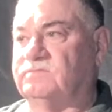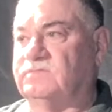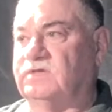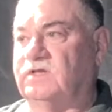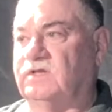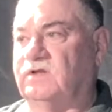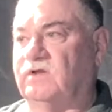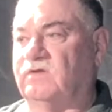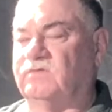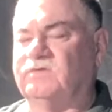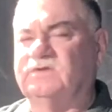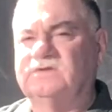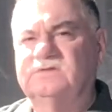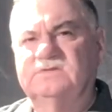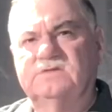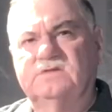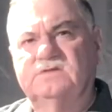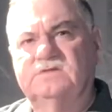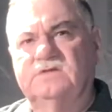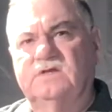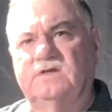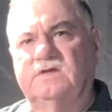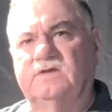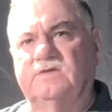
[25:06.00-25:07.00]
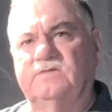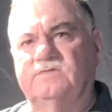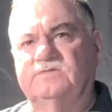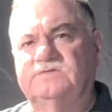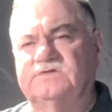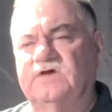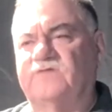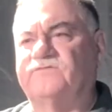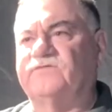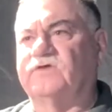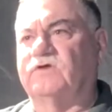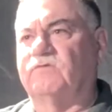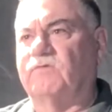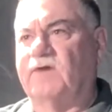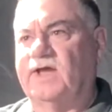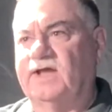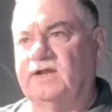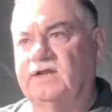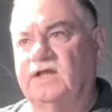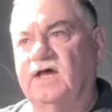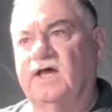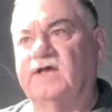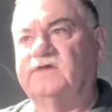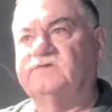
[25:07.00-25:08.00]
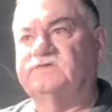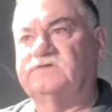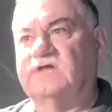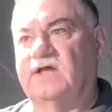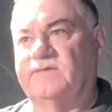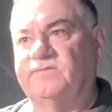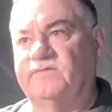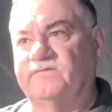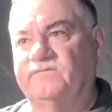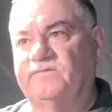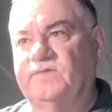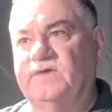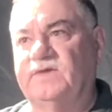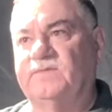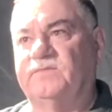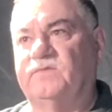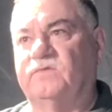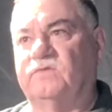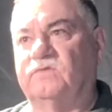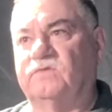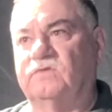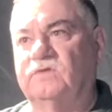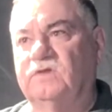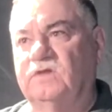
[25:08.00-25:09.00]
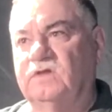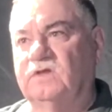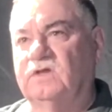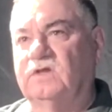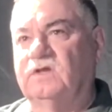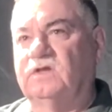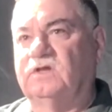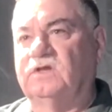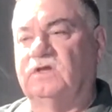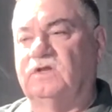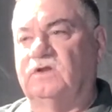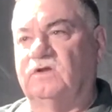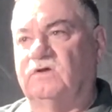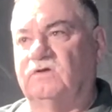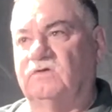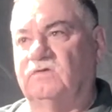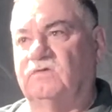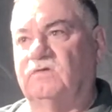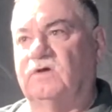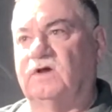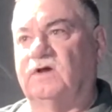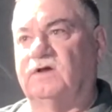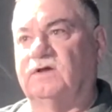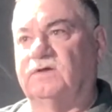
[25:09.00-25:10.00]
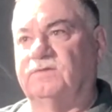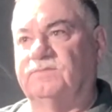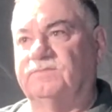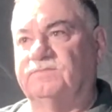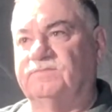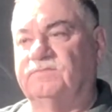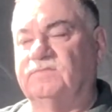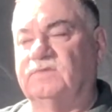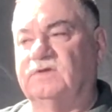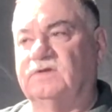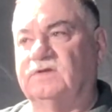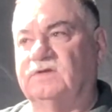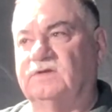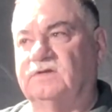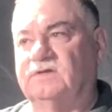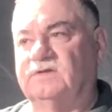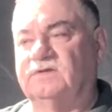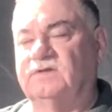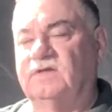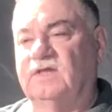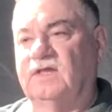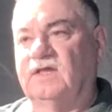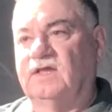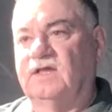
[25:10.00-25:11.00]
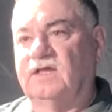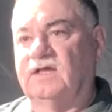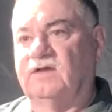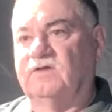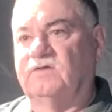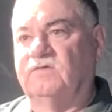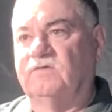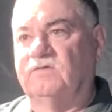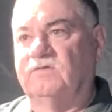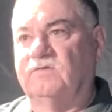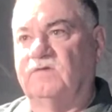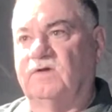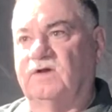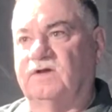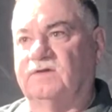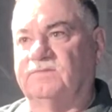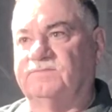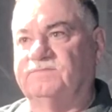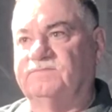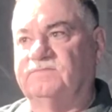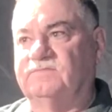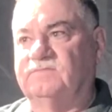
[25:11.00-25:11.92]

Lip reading: you know, self-aggrandize type of people, you know, who